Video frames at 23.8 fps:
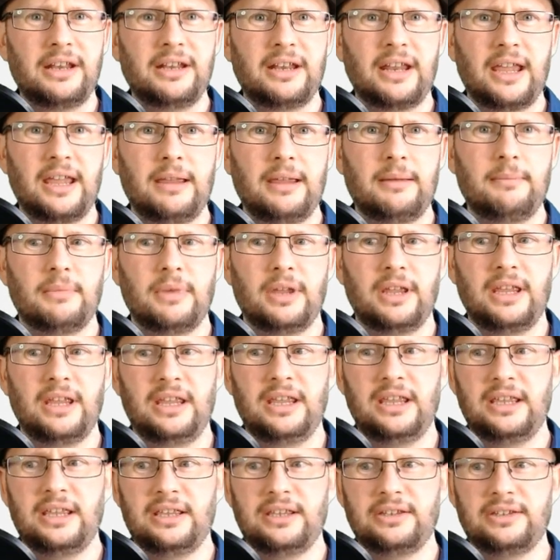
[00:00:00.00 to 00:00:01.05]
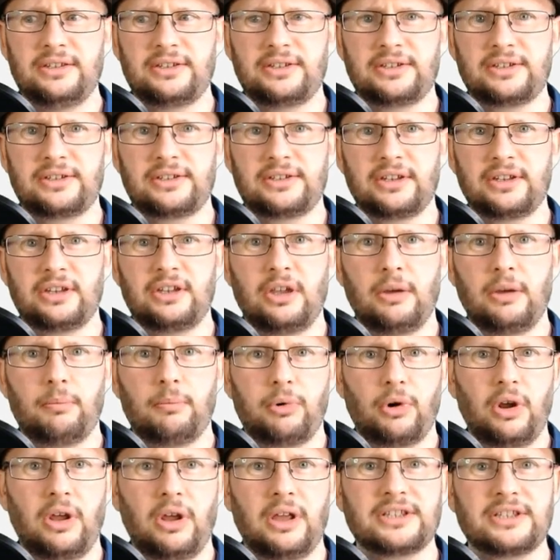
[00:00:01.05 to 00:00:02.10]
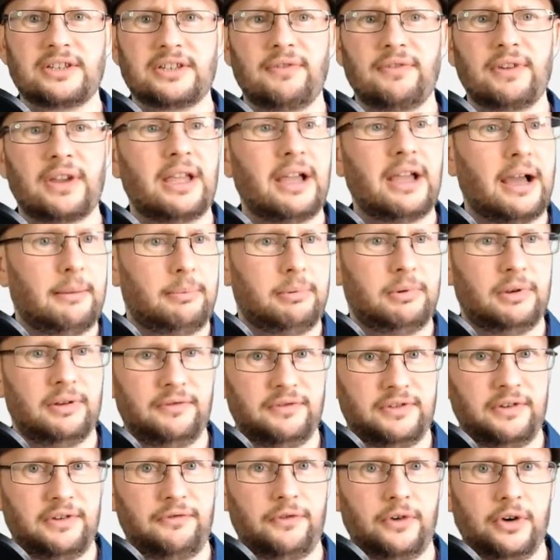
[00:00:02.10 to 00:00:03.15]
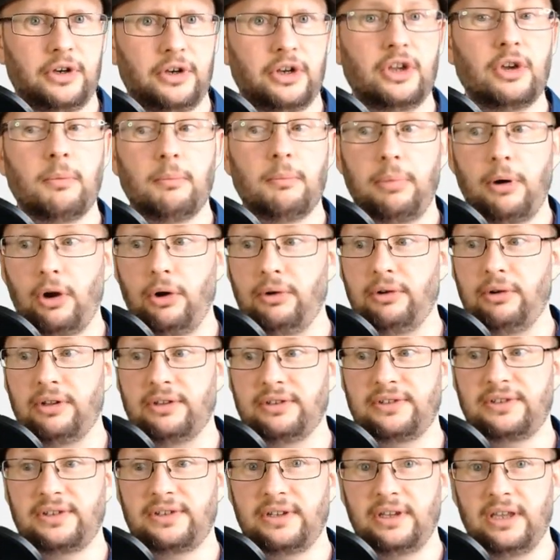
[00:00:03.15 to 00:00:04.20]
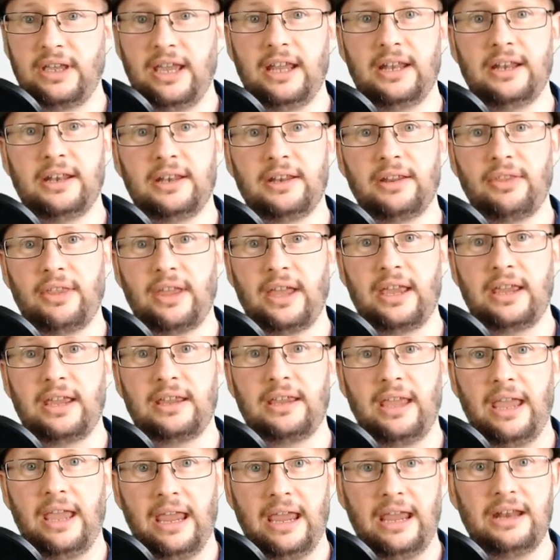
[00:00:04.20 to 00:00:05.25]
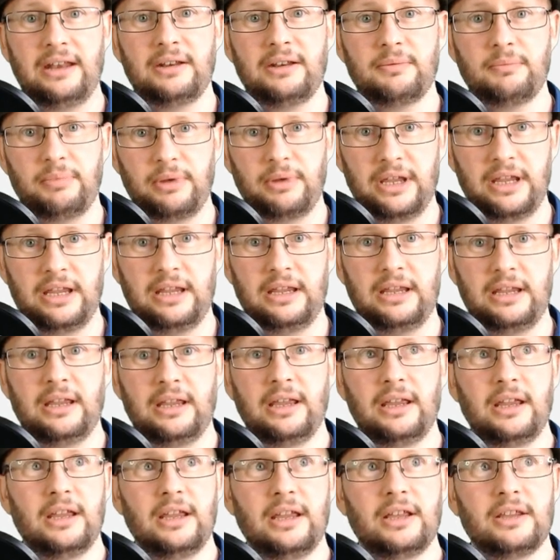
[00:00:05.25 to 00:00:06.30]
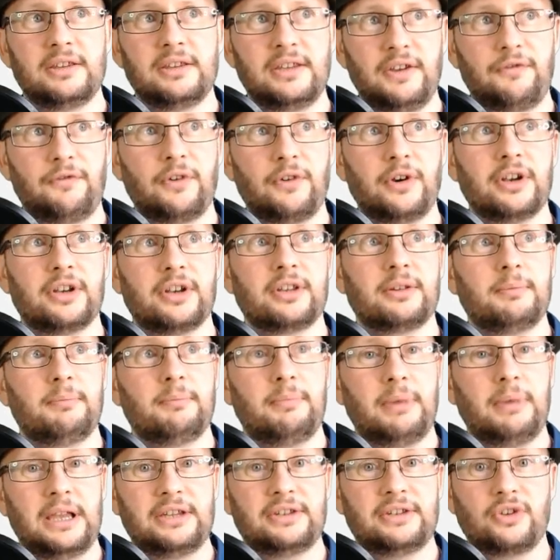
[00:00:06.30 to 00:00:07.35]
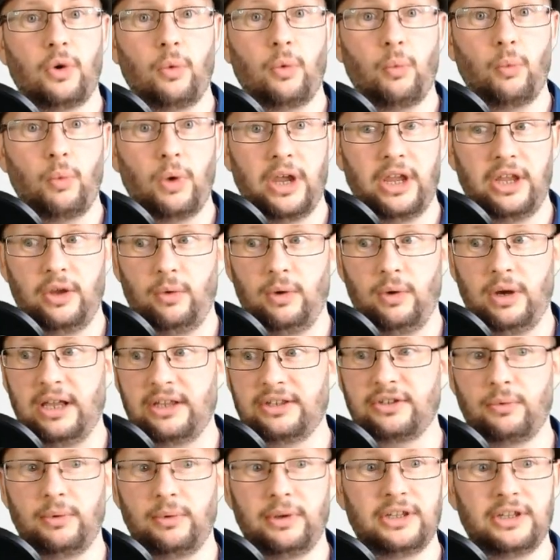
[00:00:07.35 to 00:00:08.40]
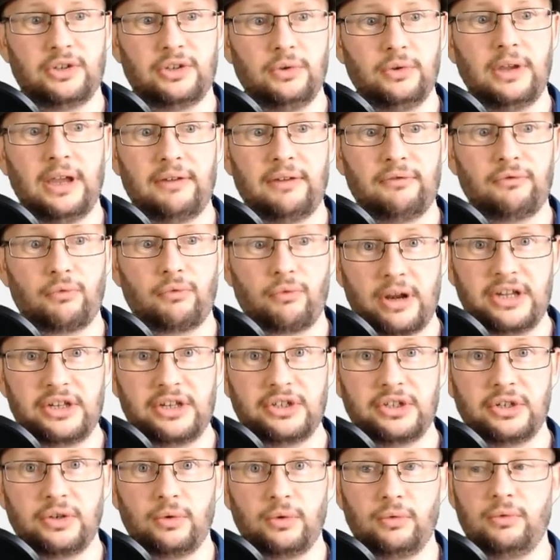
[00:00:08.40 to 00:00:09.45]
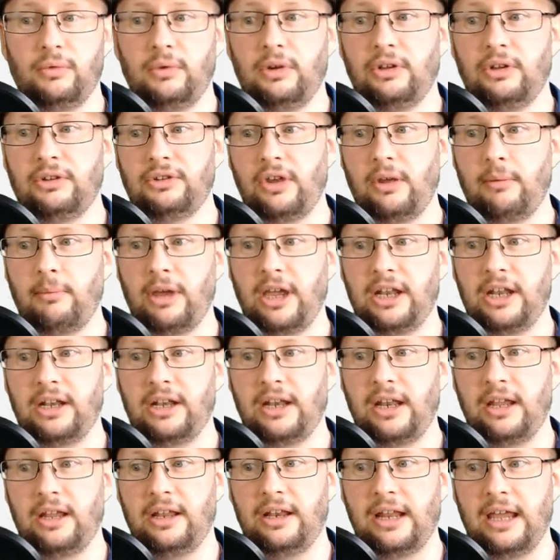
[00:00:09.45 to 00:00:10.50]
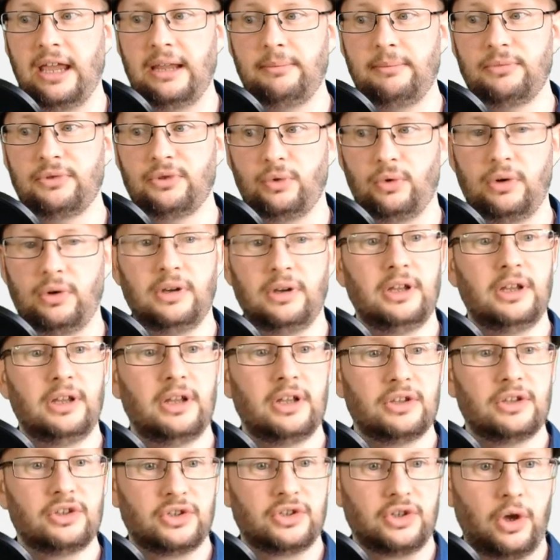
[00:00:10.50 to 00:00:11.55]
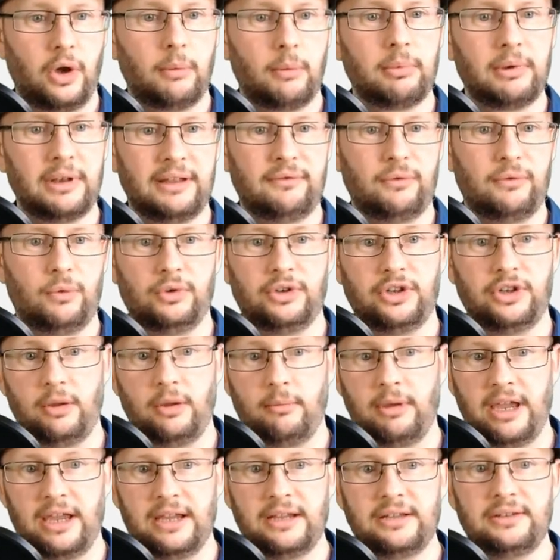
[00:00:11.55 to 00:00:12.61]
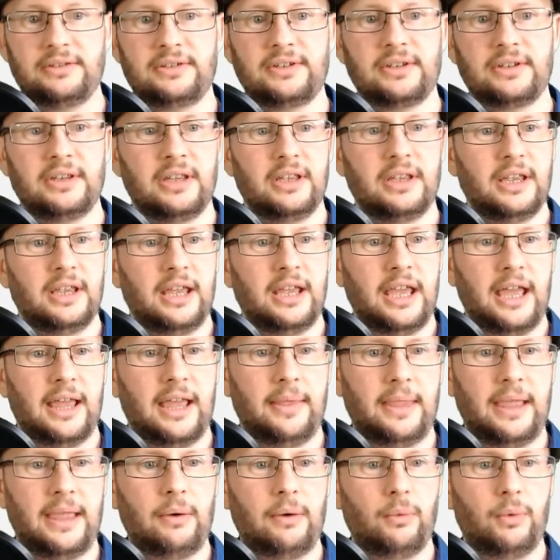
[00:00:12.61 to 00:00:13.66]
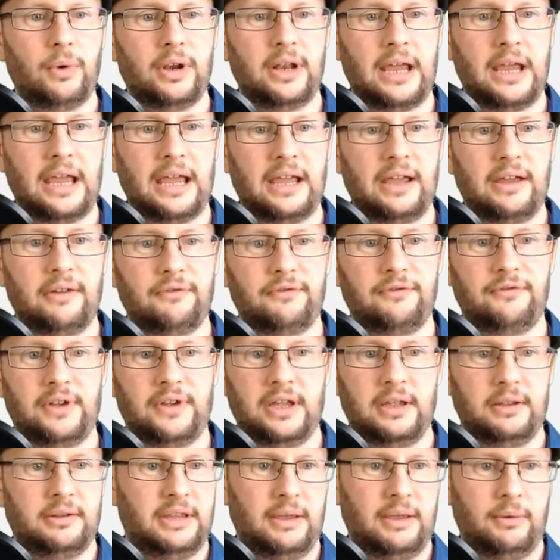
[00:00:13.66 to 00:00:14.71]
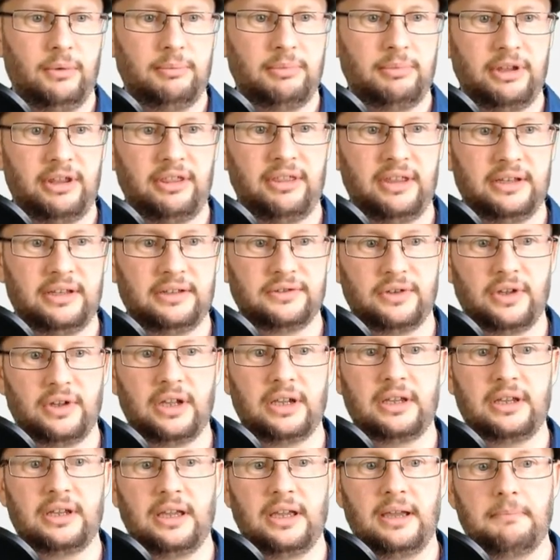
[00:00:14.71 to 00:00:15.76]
name is comprised of a couple of different components, and they can be different based on where you are. So we do have regional domain names or top-level domains, and that would be things like